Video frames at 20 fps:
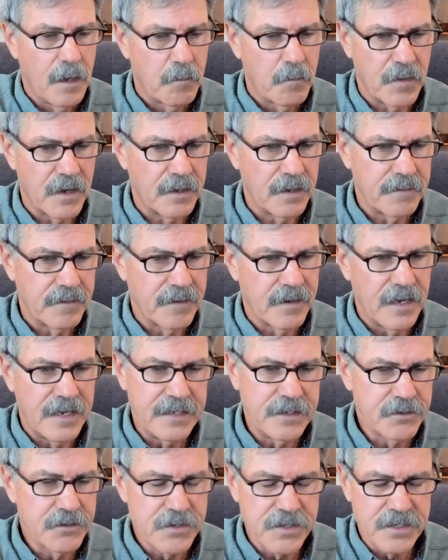But
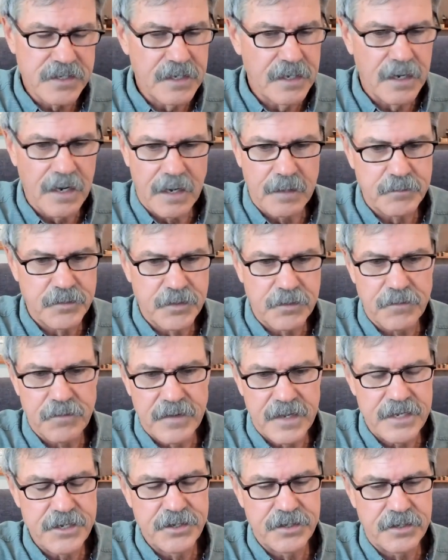interesting
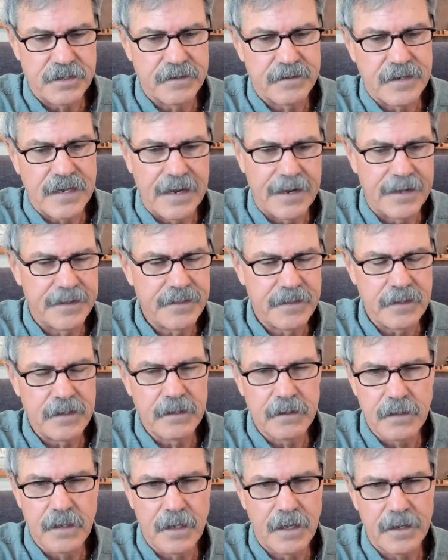observation. I think
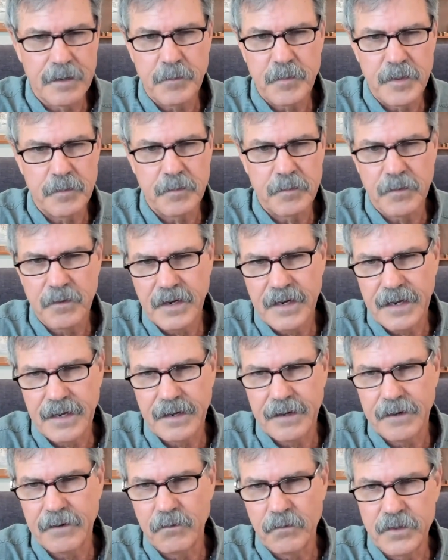a lot of people
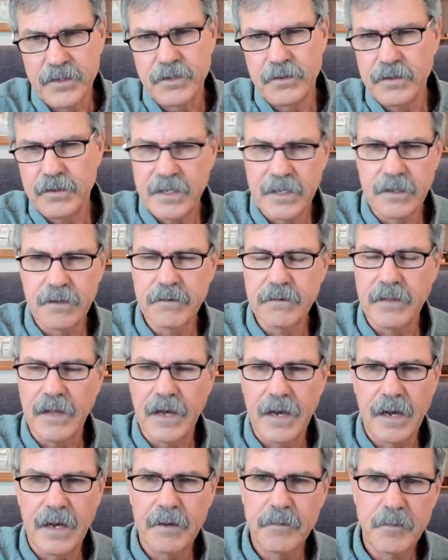have, when you hear
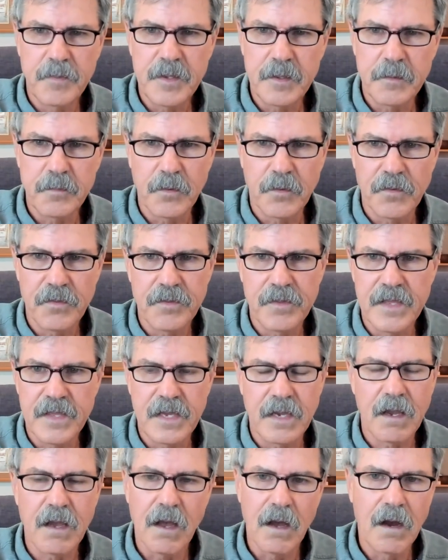that, people
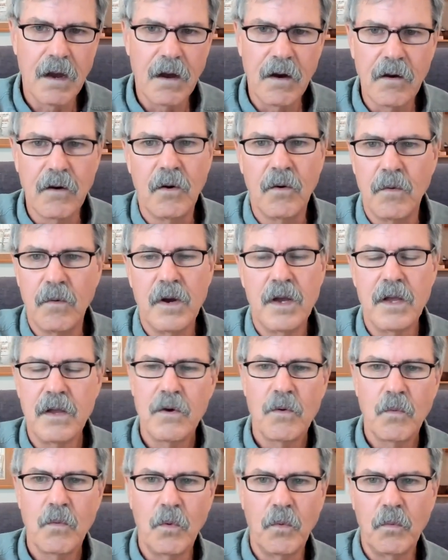think, oh,
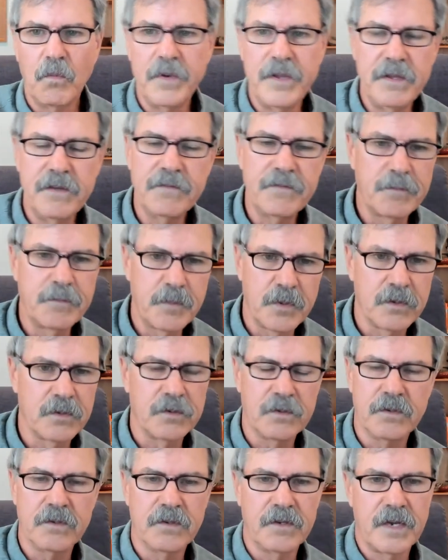well, we've
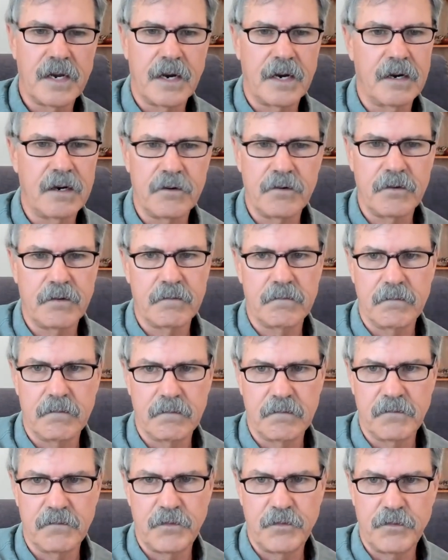pulled our
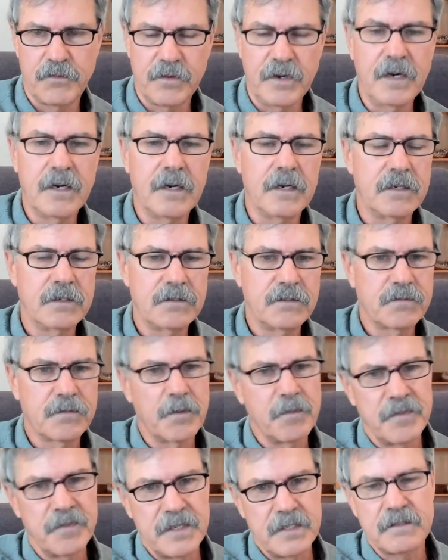drugs
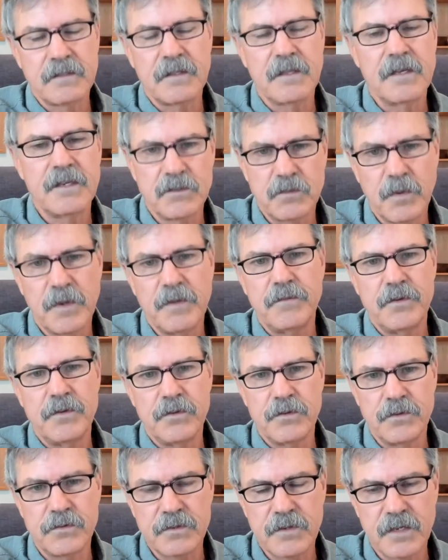from these things we've
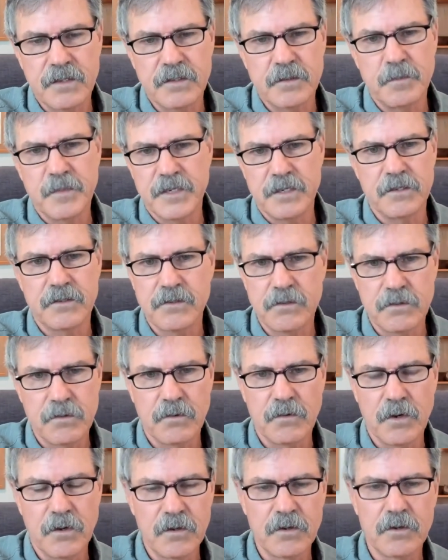used as
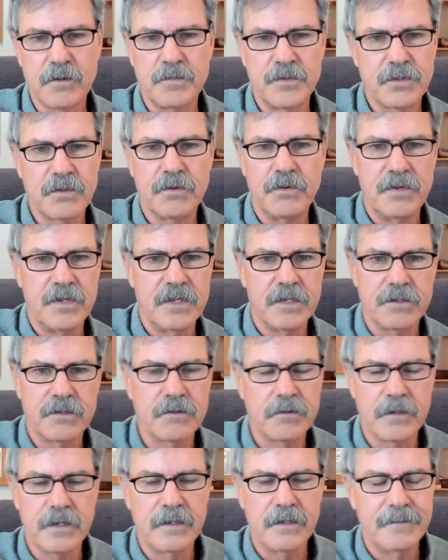medicinal herbs through
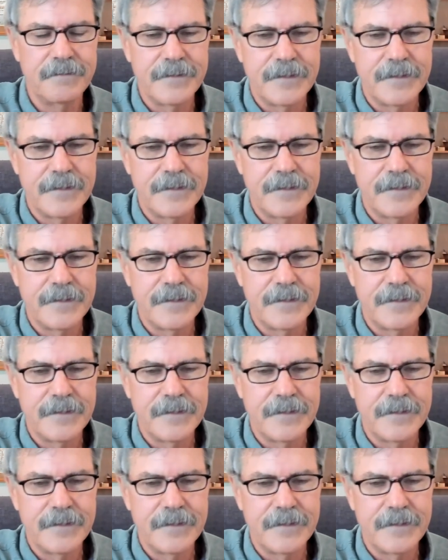history.